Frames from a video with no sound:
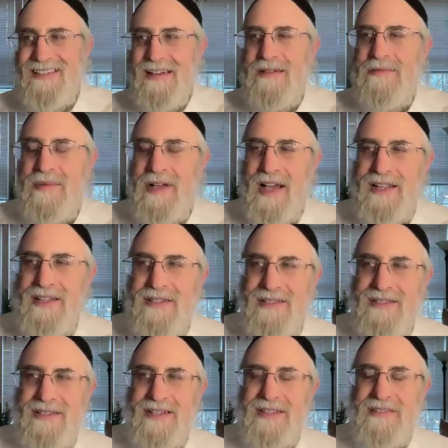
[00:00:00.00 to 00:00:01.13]
um, I,
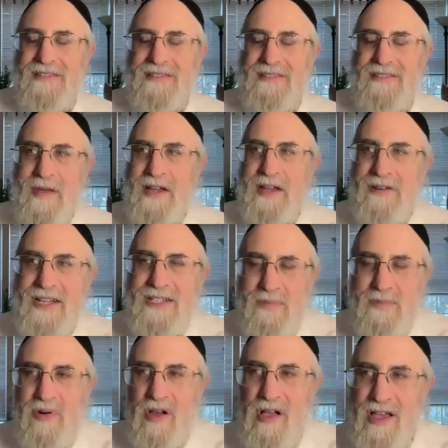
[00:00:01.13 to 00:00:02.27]
to my great
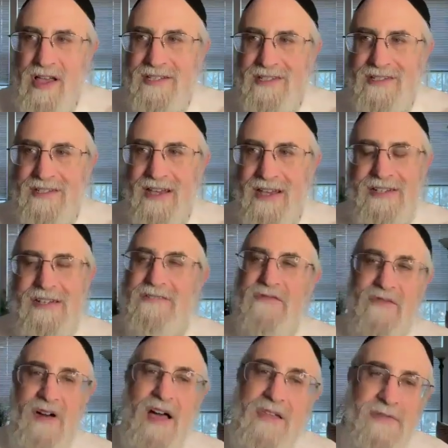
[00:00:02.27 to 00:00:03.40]
surprise, I didn't
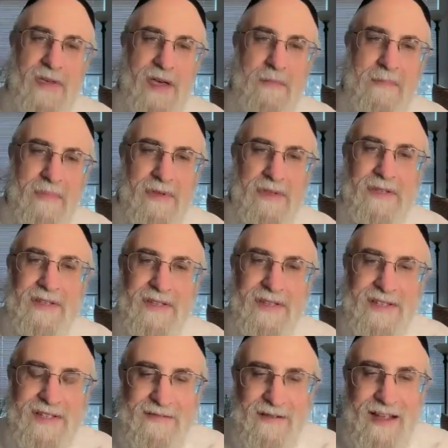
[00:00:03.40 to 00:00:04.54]
find them.
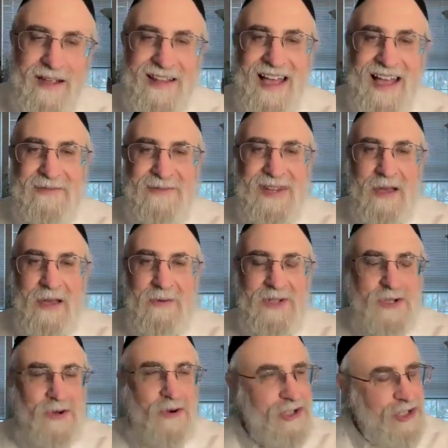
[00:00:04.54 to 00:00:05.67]
Right? I
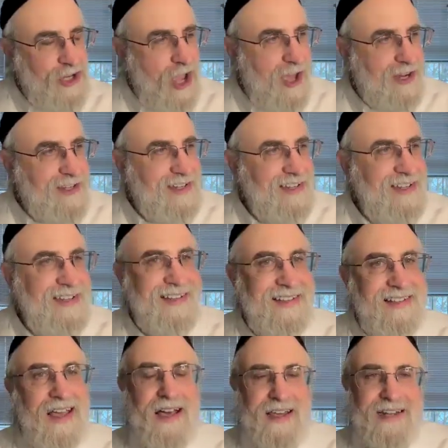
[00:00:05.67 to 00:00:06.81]
was sort of shocked,
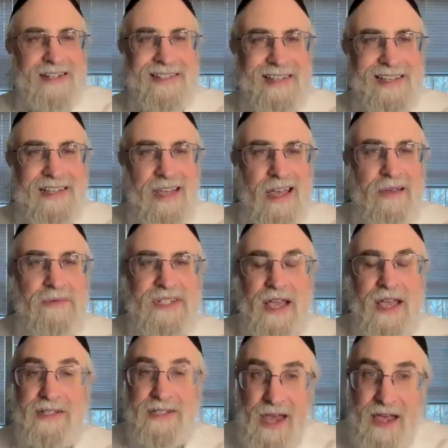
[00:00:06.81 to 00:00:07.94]
honestly. I was
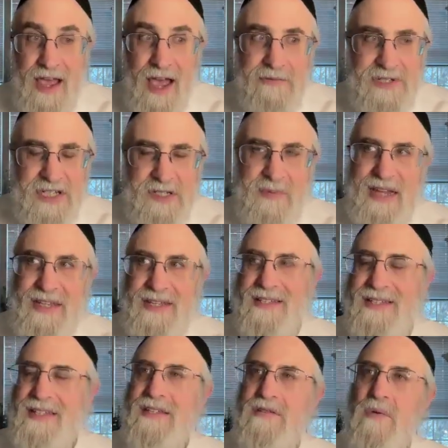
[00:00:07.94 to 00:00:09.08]
expecting
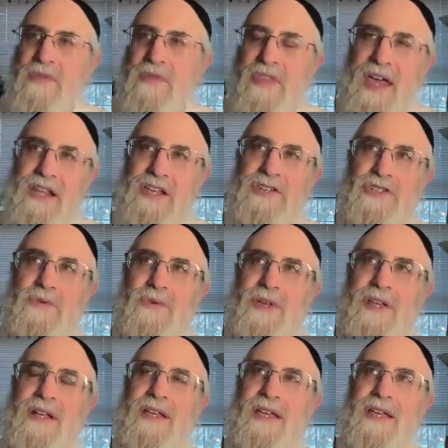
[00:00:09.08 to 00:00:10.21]
to deal with that issue
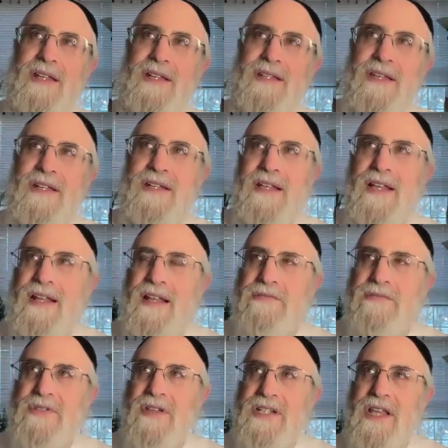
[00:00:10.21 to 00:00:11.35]
I
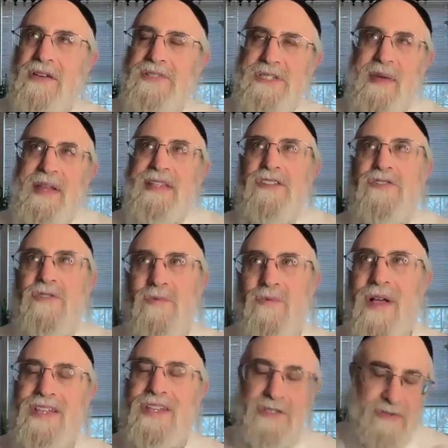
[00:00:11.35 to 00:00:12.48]
was expecting to
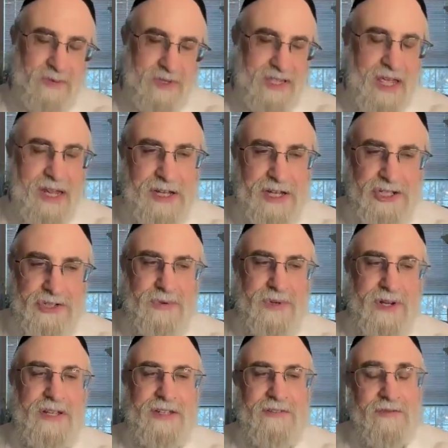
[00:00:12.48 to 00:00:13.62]
wrestle with that issue
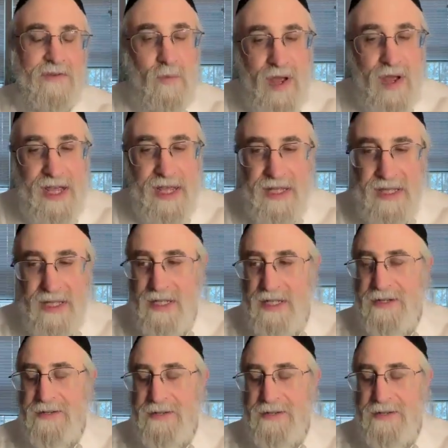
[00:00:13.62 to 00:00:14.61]
in a different way.